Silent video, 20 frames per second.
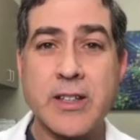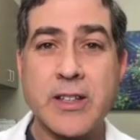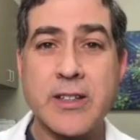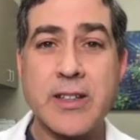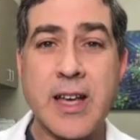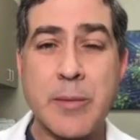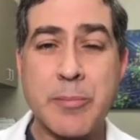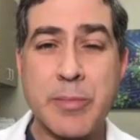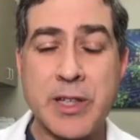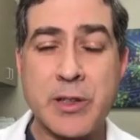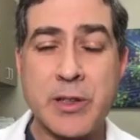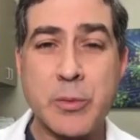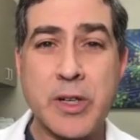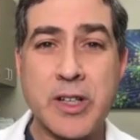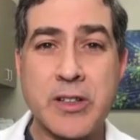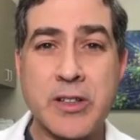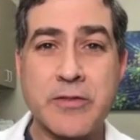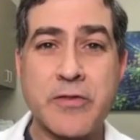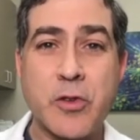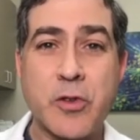not being well
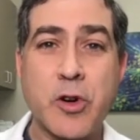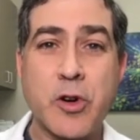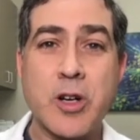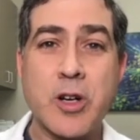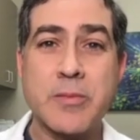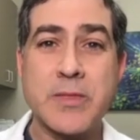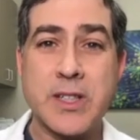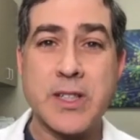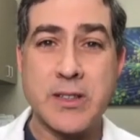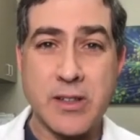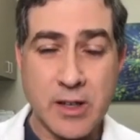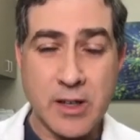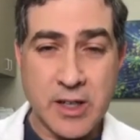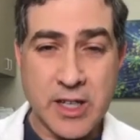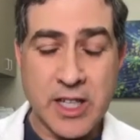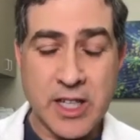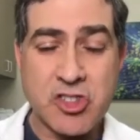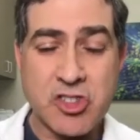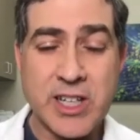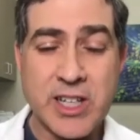informed and
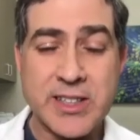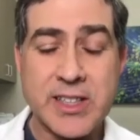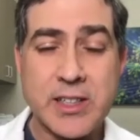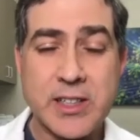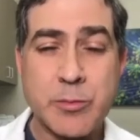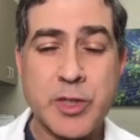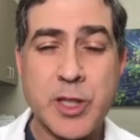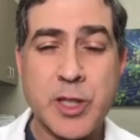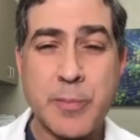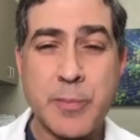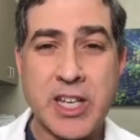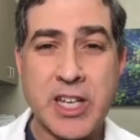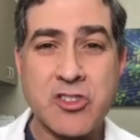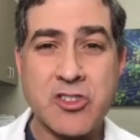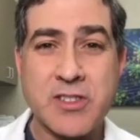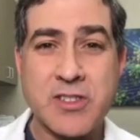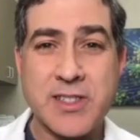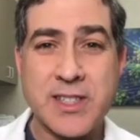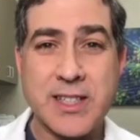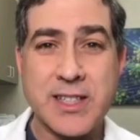injecting them in the
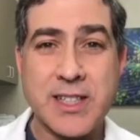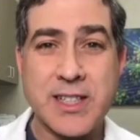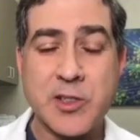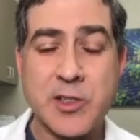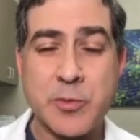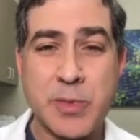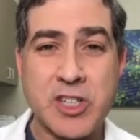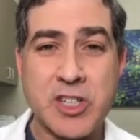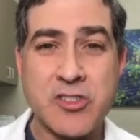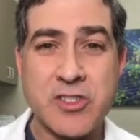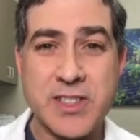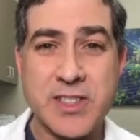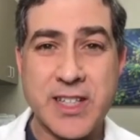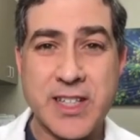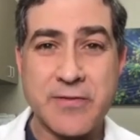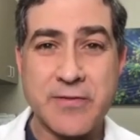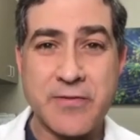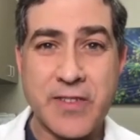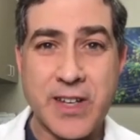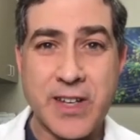patients, and then these patients get
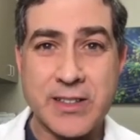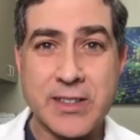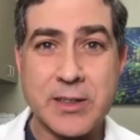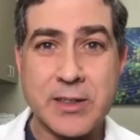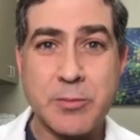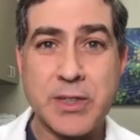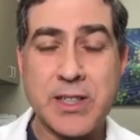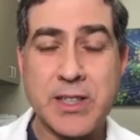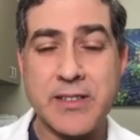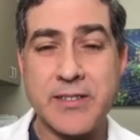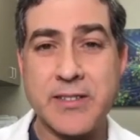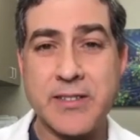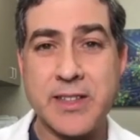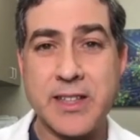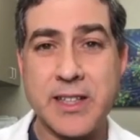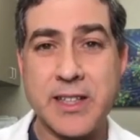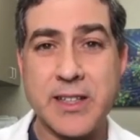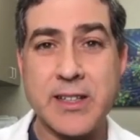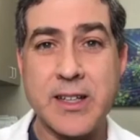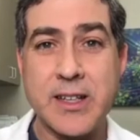infected because
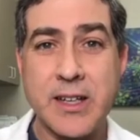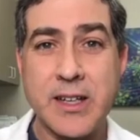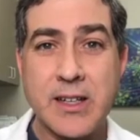the